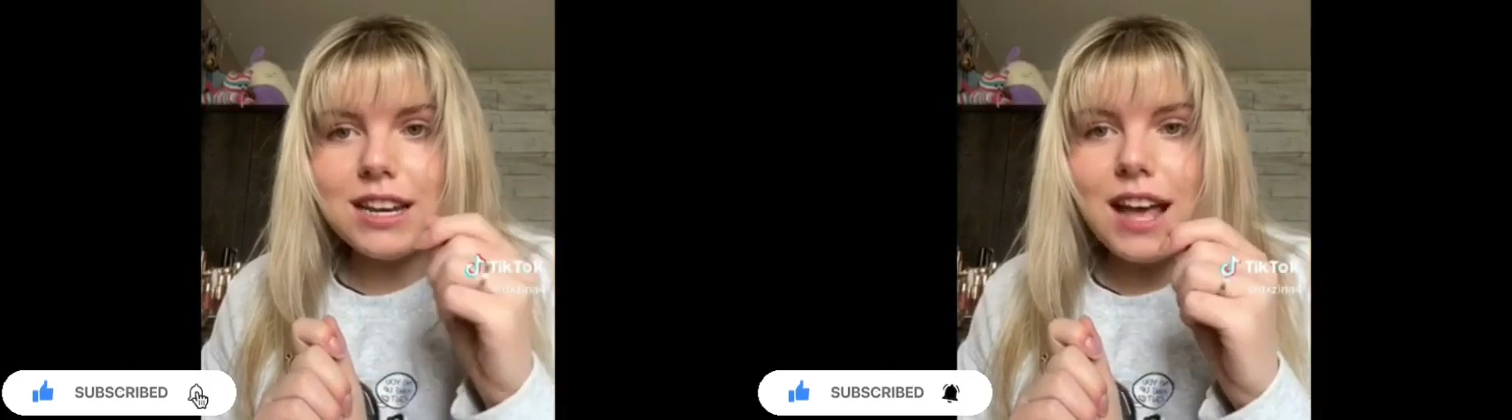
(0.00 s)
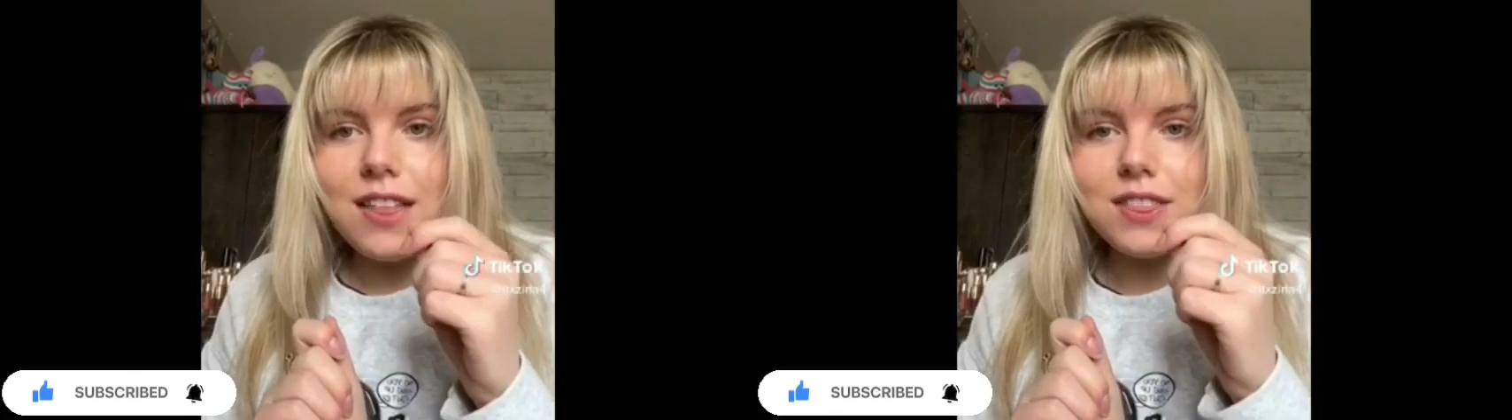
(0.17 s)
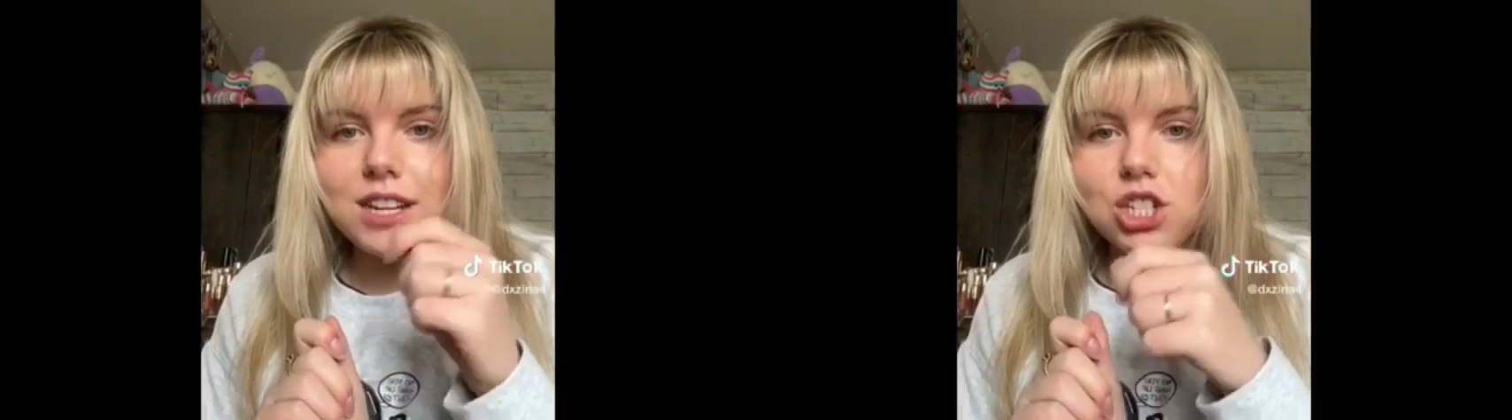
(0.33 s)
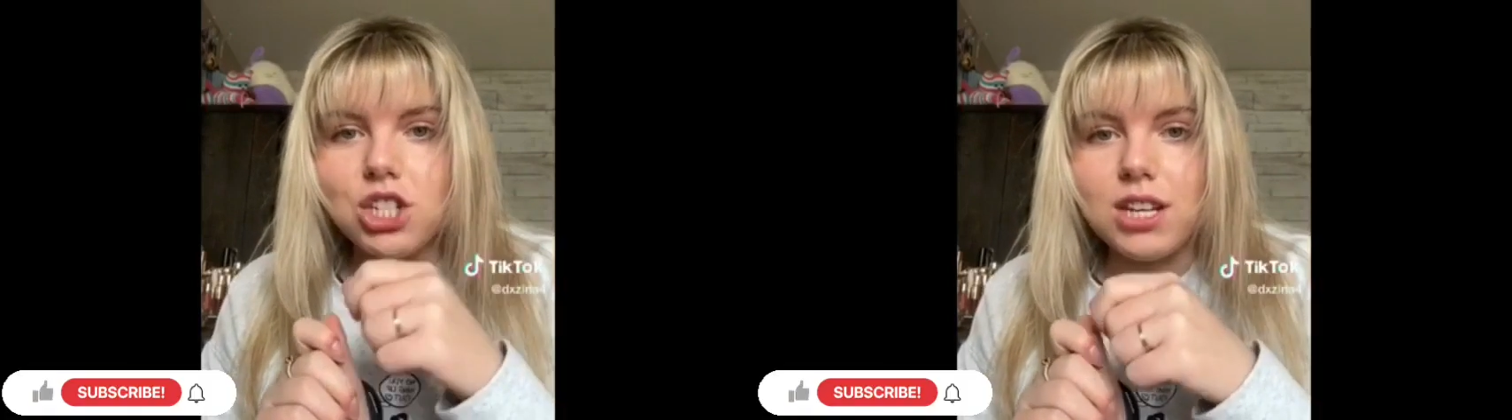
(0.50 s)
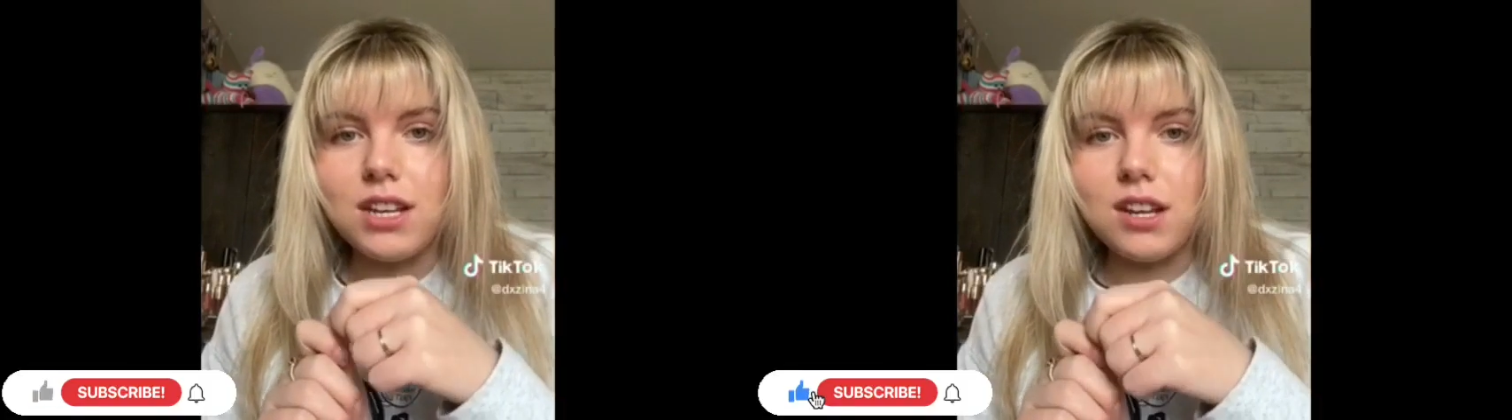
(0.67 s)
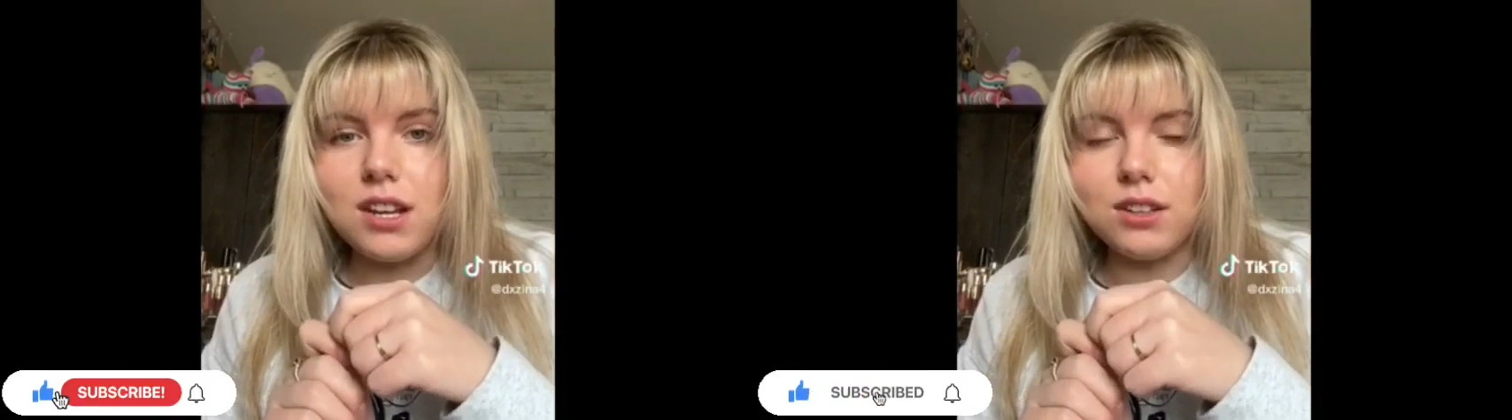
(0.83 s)
and then
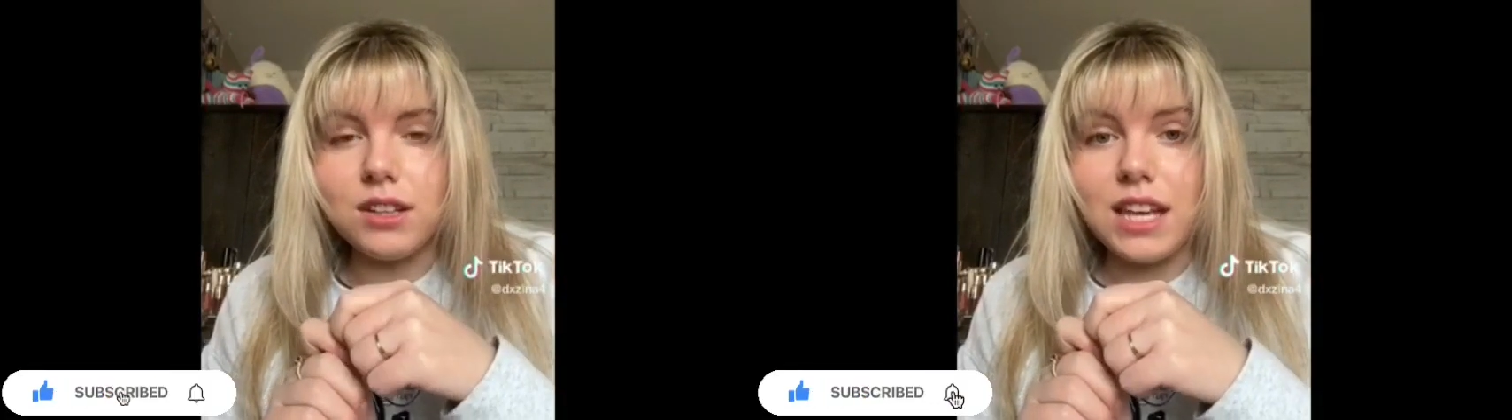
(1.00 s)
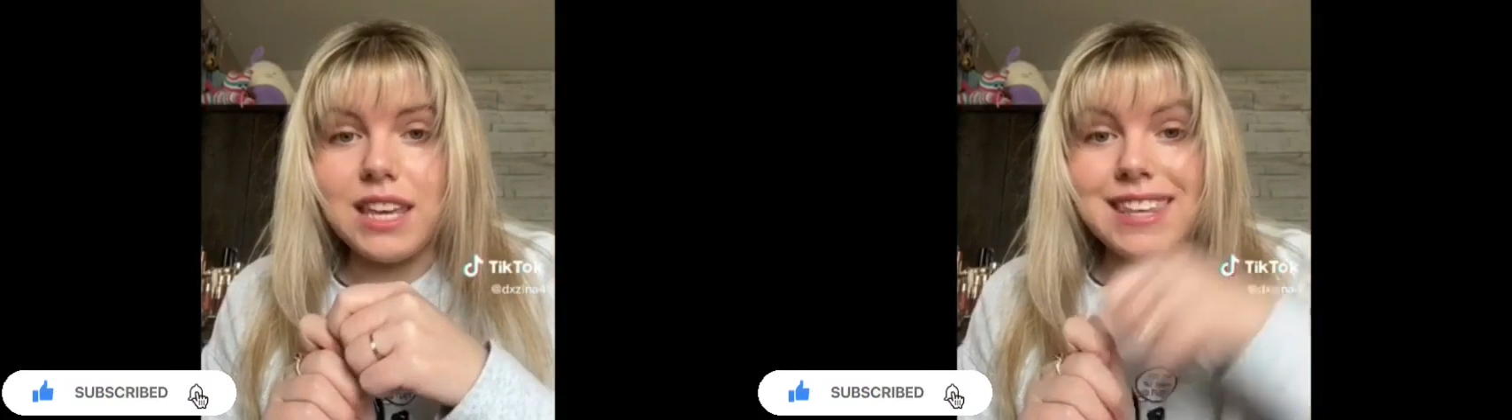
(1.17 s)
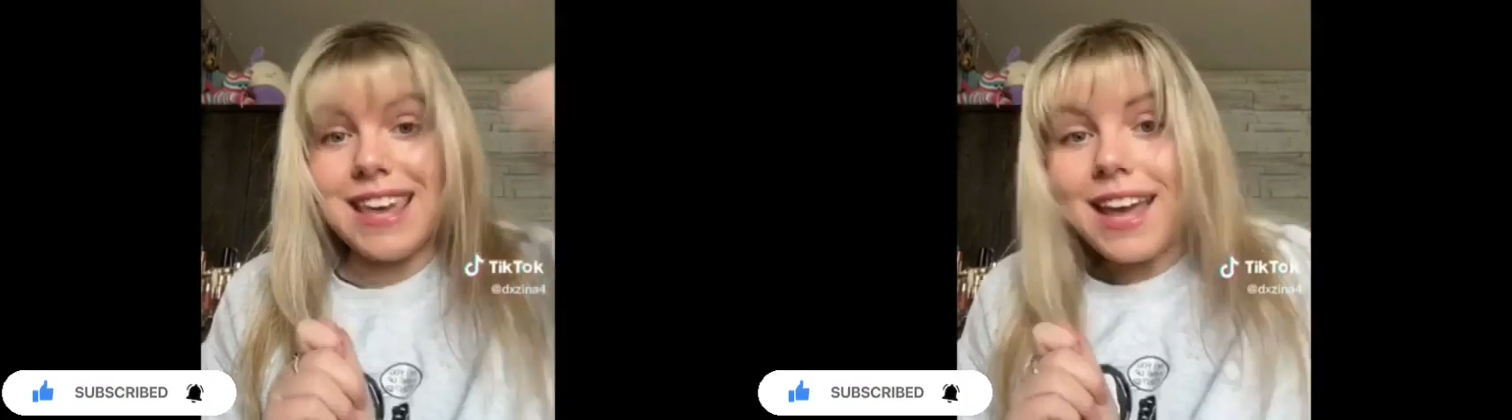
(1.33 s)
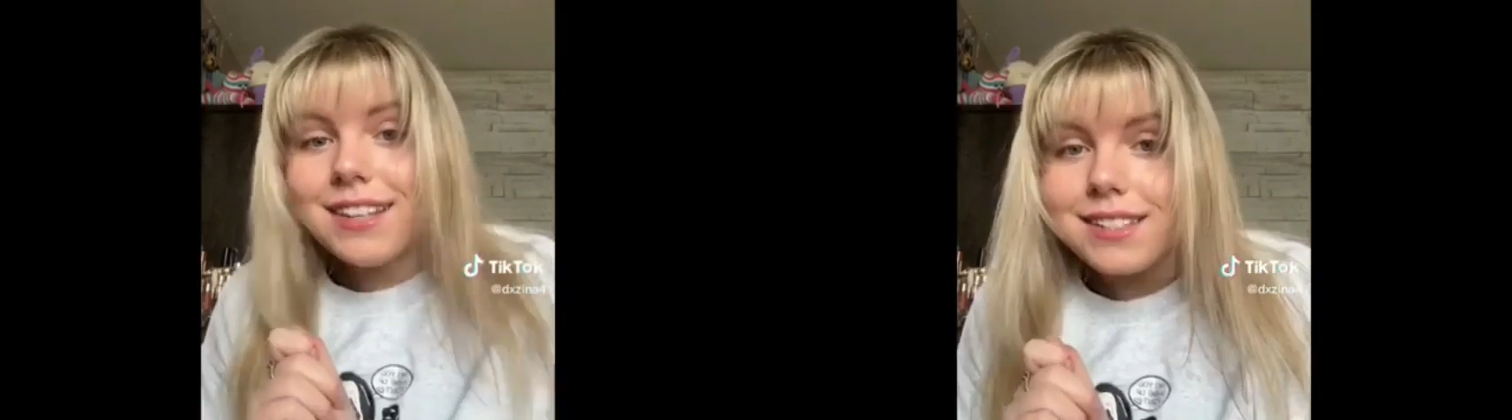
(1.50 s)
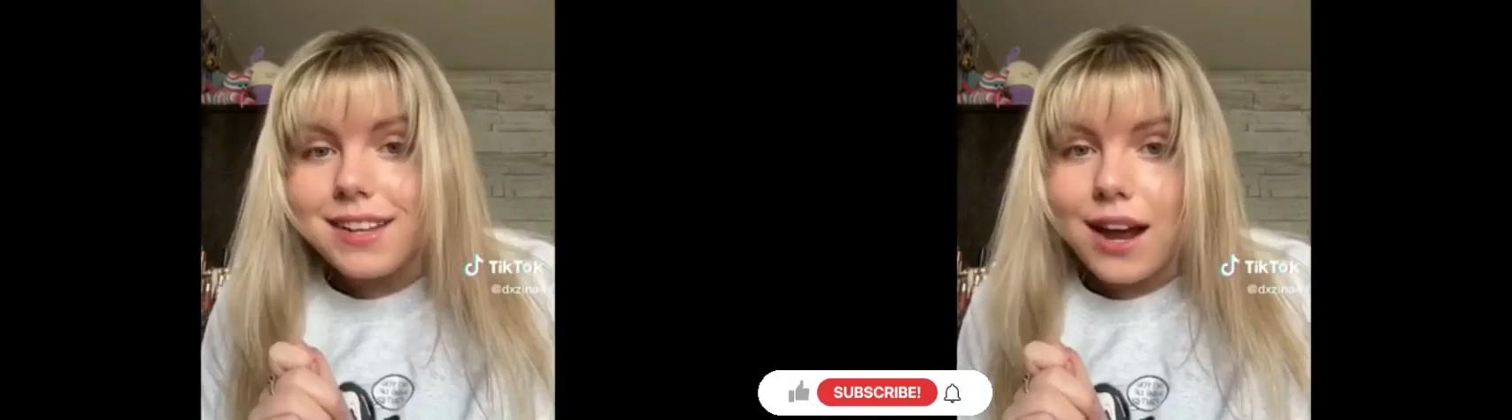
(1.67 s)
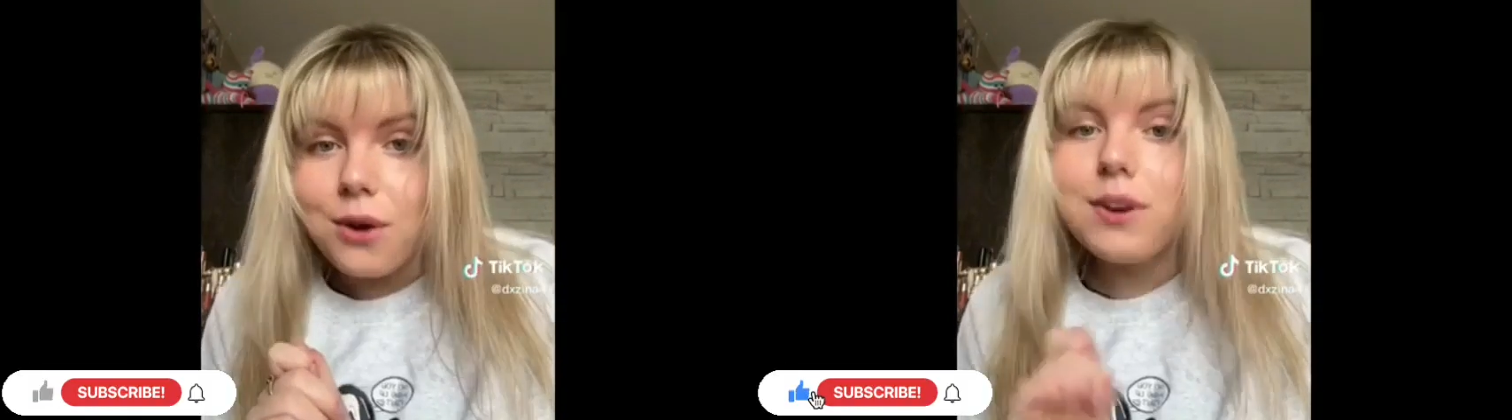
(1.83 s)
she like yanks
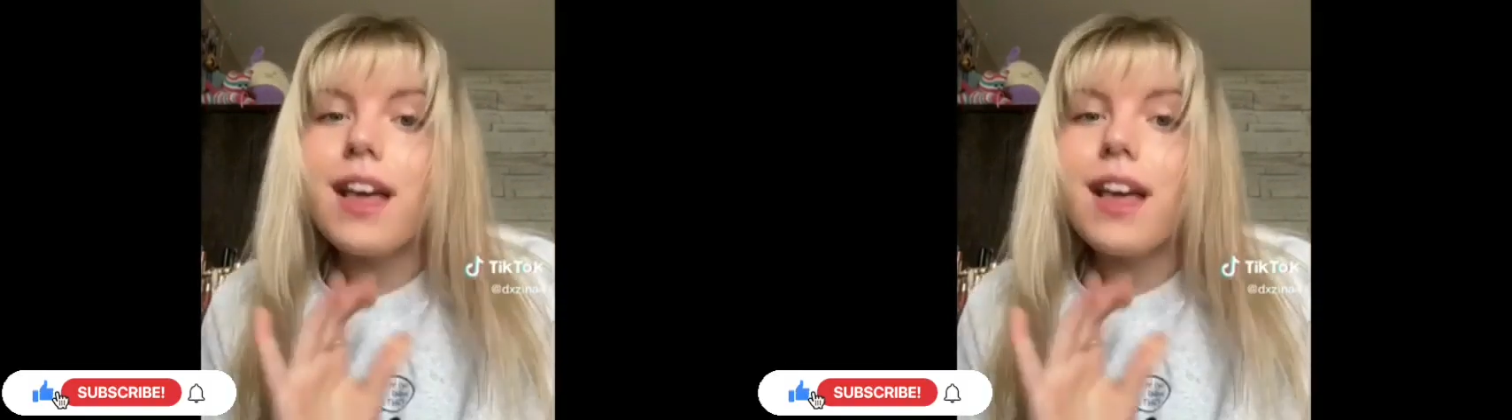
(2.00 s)
it out,